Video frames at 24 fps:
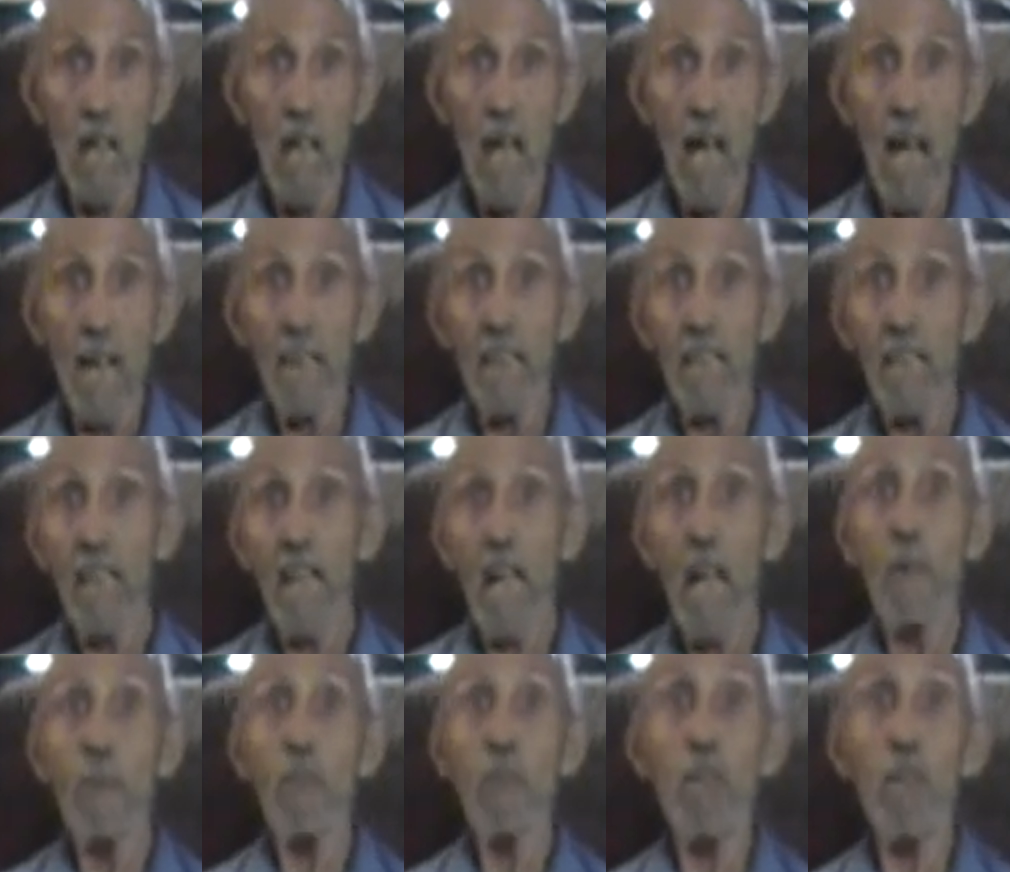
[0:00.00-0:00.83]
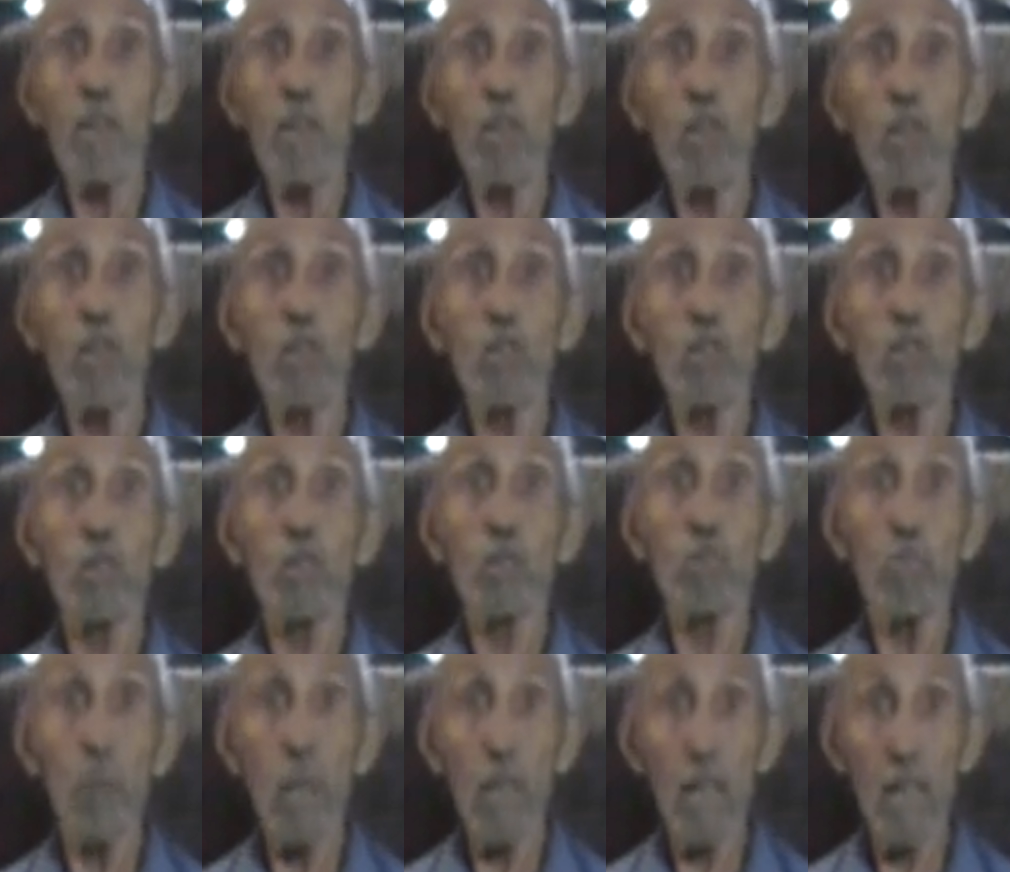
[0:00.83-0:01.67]
and he gave me a new
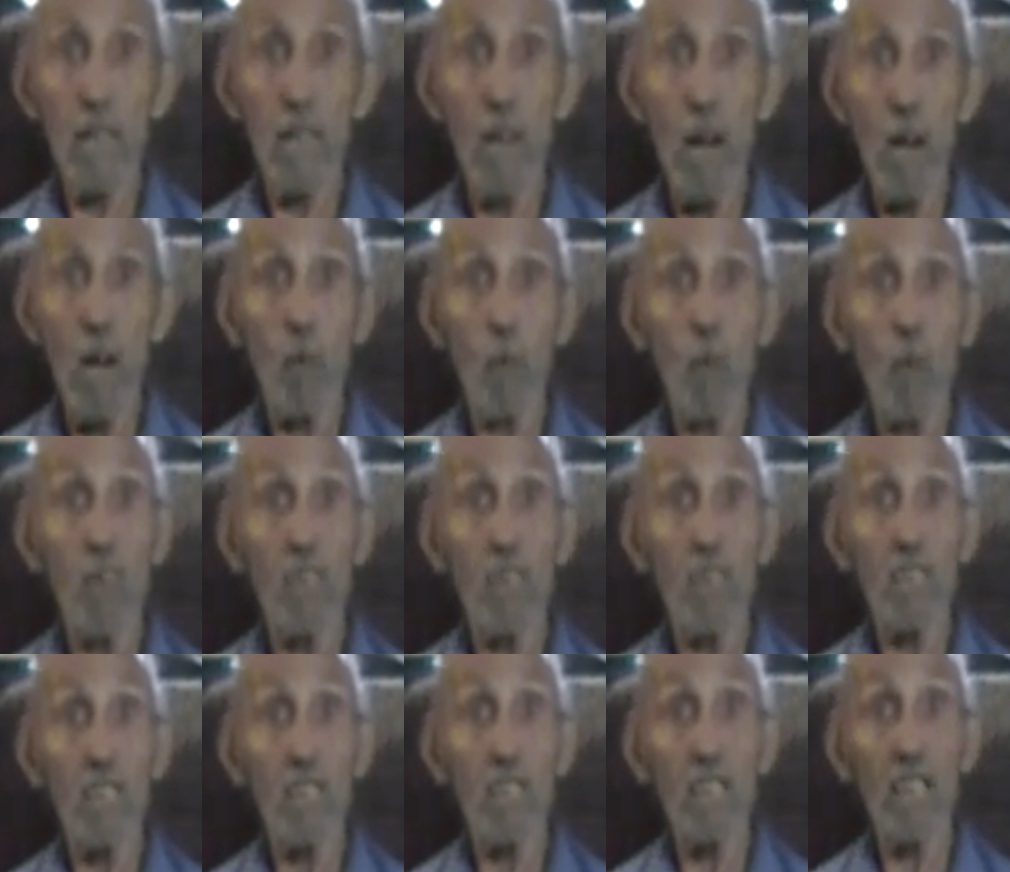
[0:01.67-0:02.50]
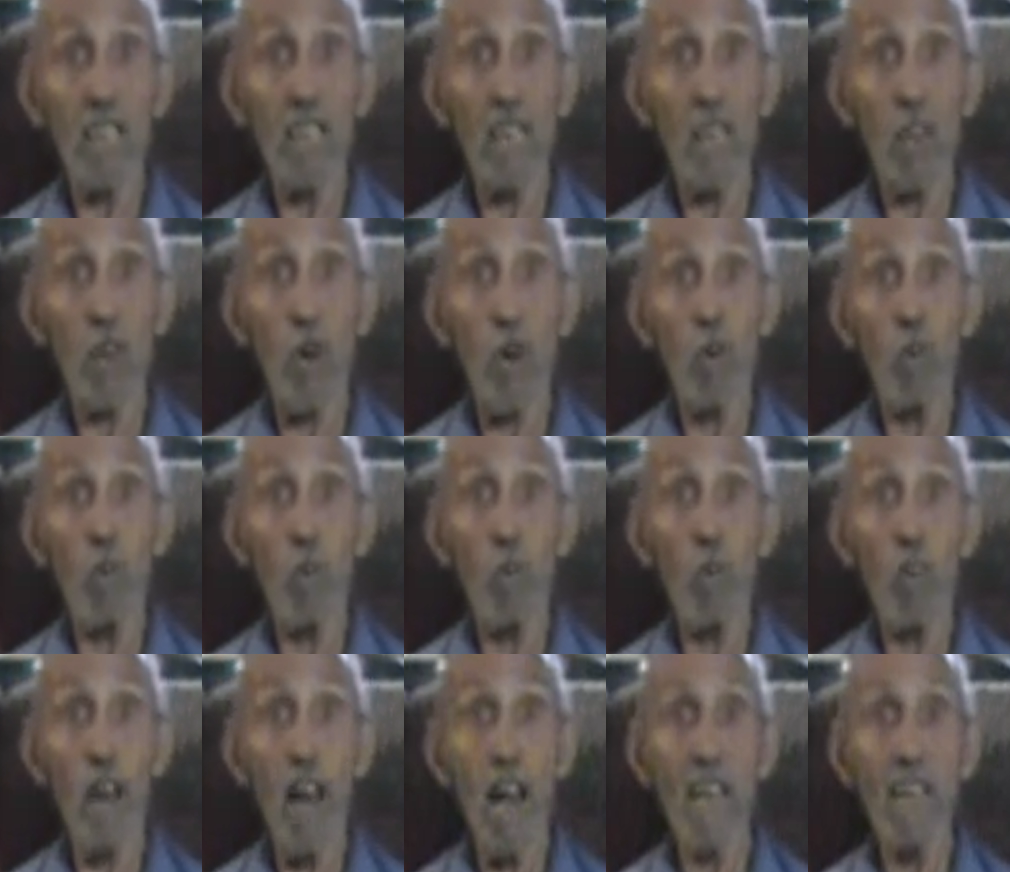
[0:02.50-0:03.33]
spin on what this thing called
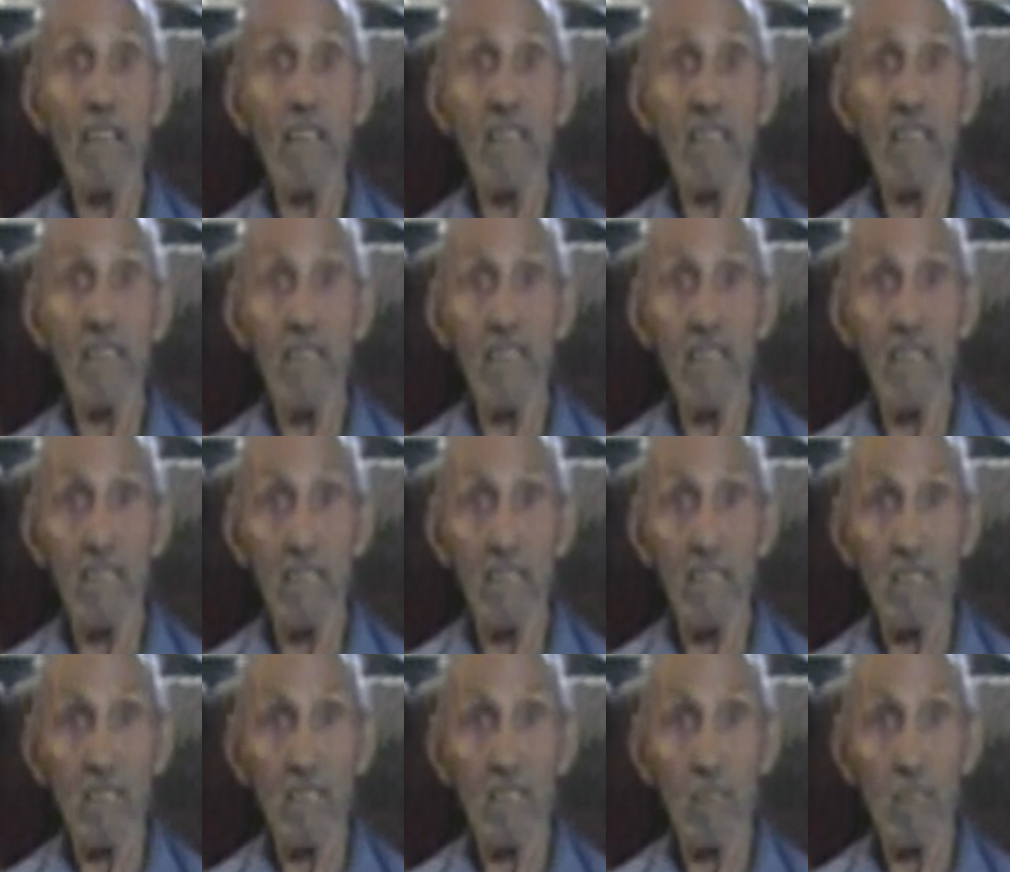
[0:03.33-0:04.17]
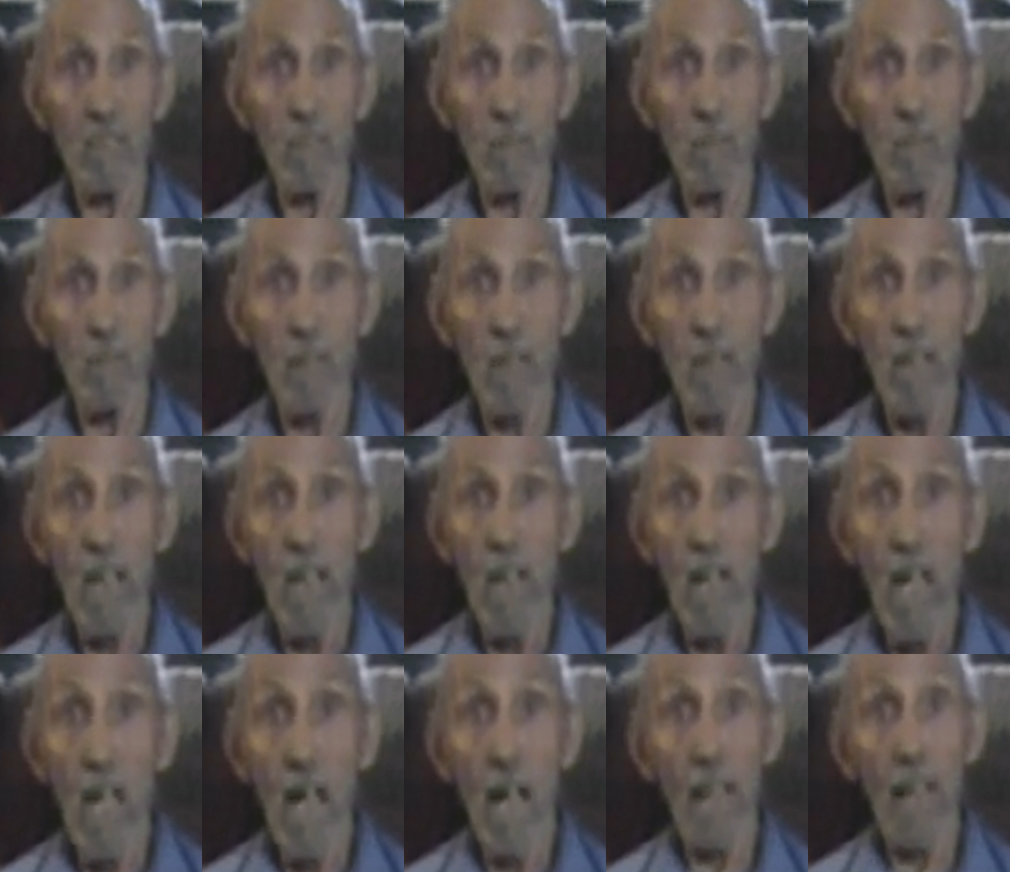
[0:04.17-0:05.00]
morality is.
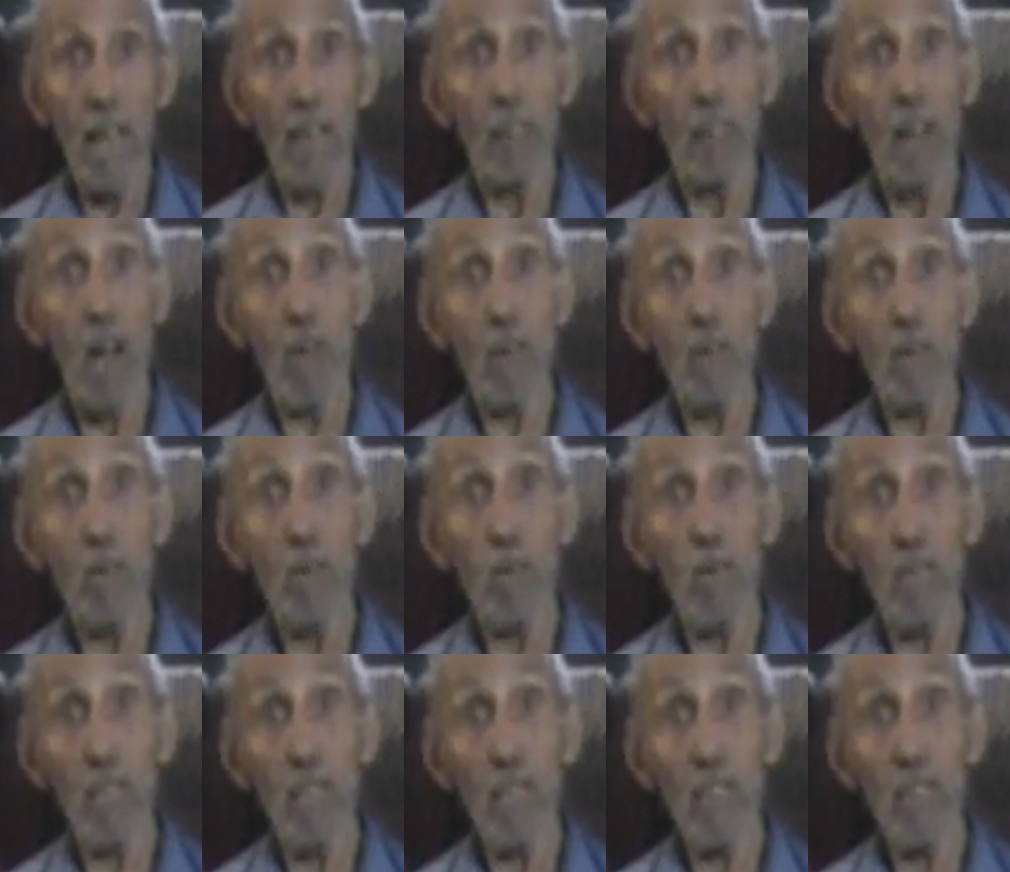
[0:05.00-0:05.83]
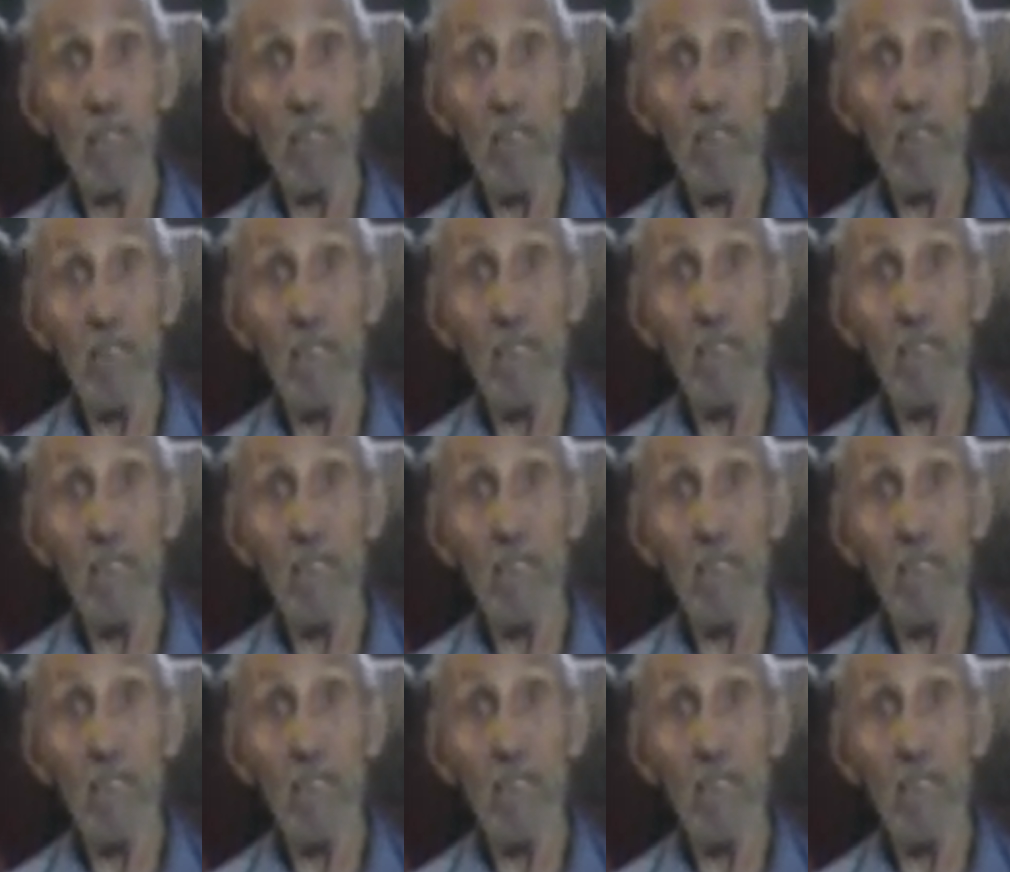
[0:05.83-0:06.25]
And I've come to believe it